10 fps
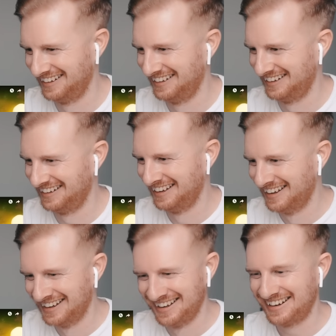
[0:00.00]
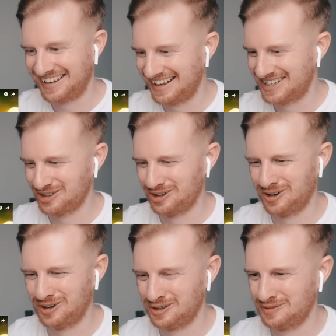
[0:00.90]
But as okay,
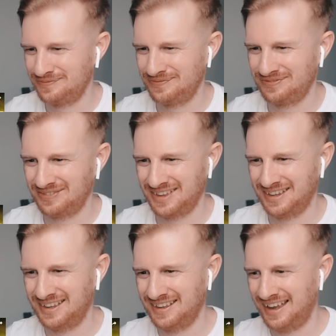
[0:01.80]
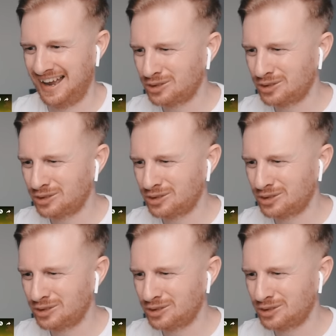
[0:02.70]
so I